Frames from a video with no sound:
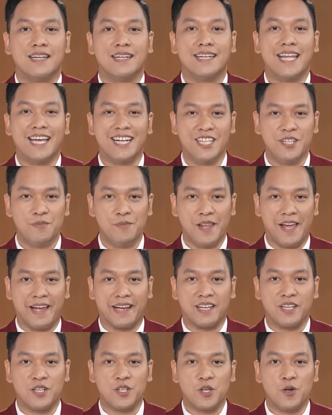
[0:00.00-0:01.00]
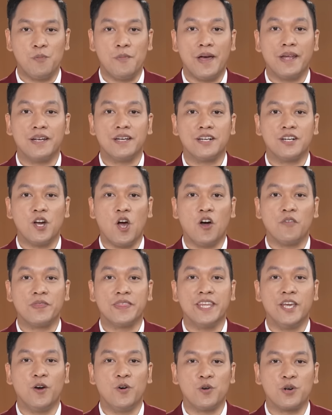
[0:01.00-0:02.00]
Natalie Black, Commander of
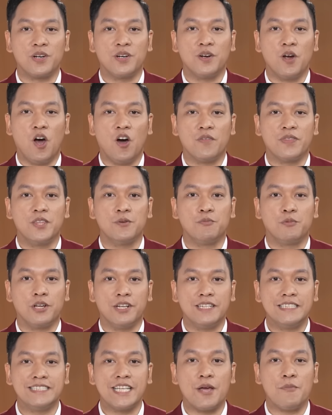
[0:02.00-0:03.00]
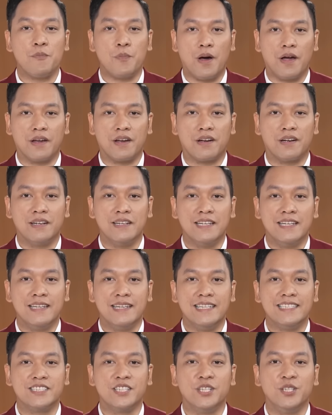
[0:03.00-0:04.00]
the Order of the British Empire,
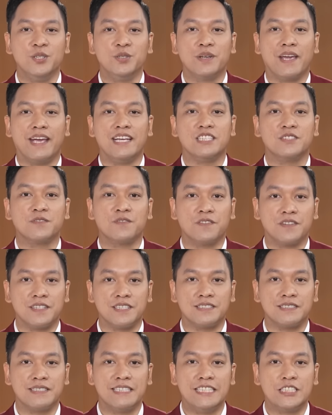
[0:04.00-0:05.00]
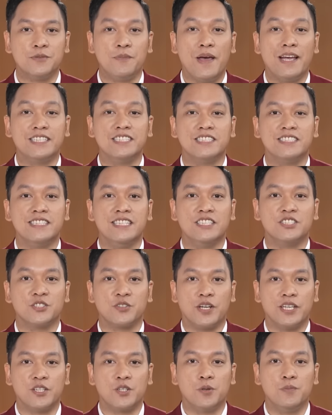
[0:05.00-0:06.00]
is the UK's first His Majesty
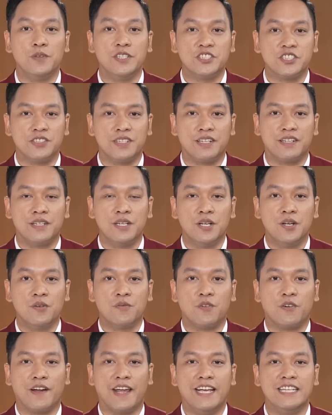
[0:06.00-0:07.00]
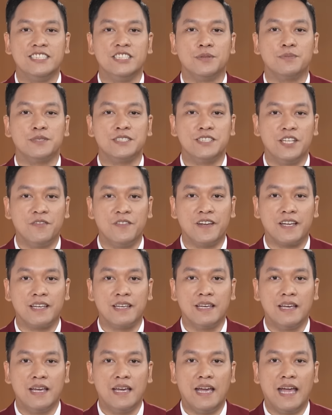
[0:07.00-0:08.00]
Trade Commissioner for Asia Pacific
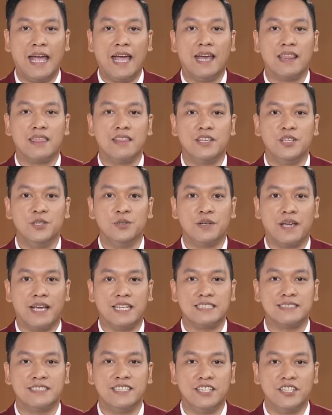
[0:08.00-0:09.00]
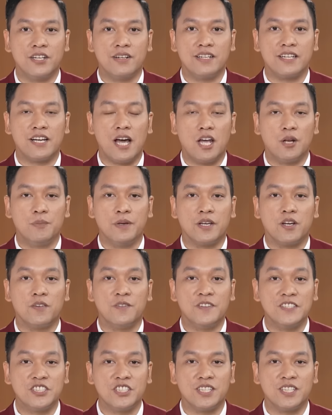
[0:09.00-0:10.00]
and the UK's senior economic
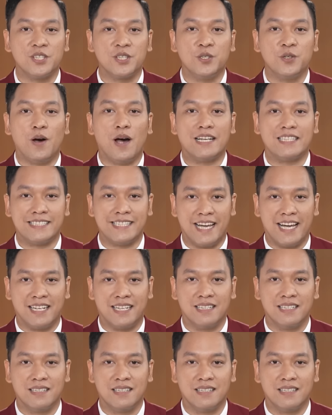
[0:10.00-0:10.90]
official to ASEAN.